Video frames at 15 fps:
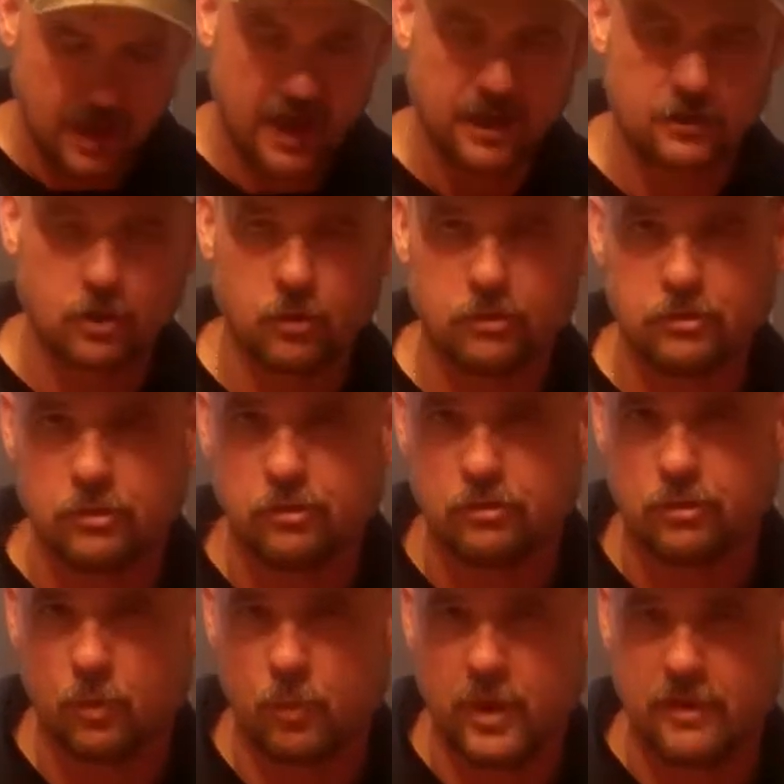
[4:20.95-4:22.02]
I don't
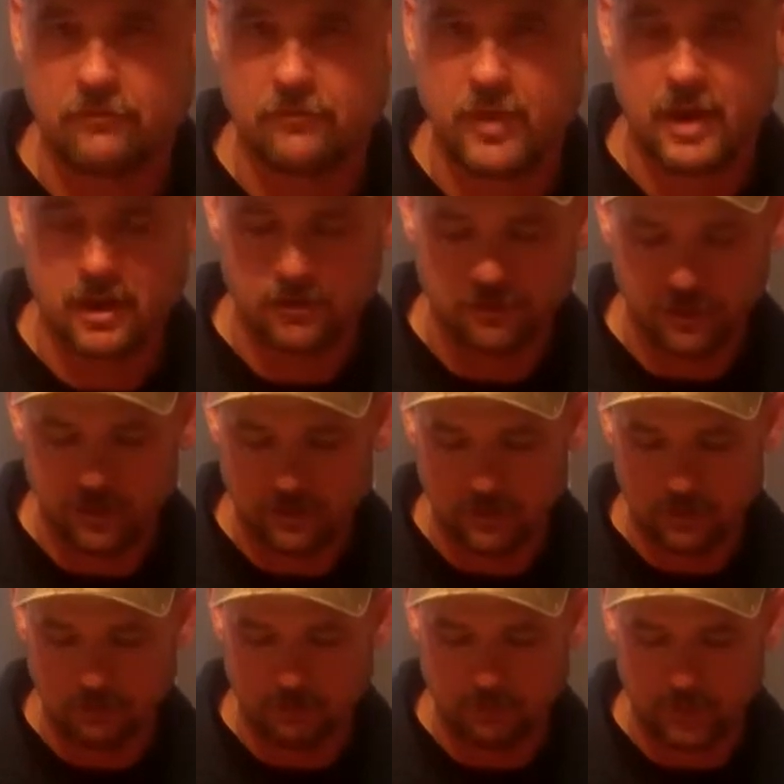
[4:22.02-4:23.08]
use the Wet Fire
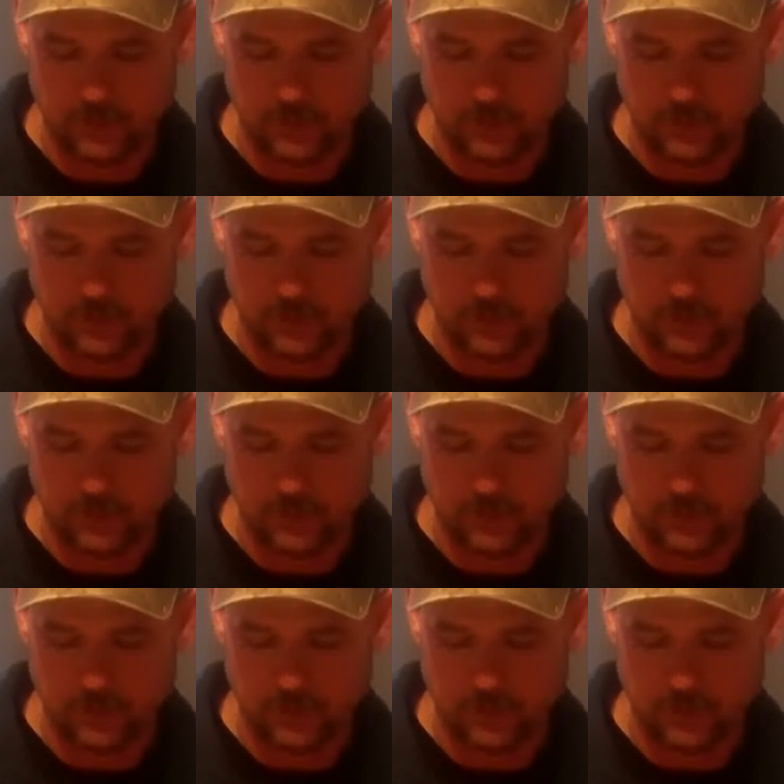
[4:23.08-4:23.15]
tender